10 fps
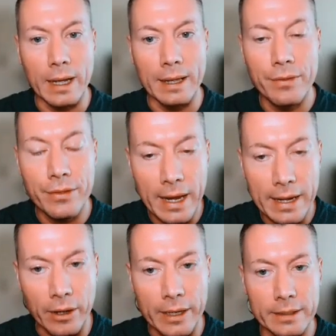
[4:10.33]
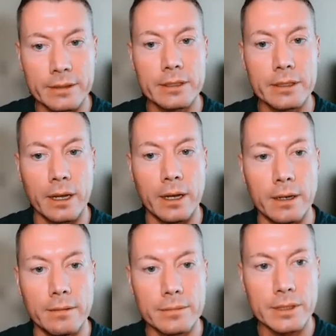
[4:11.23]
and then I can
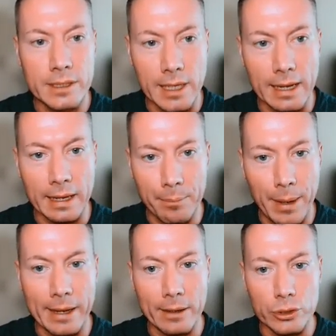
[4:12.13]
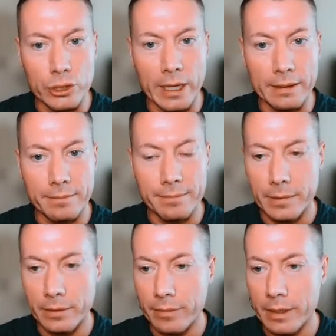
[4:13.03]
start selling pound yen,
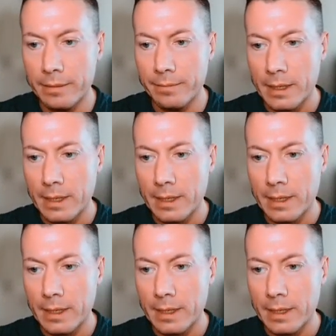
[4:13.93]
all right?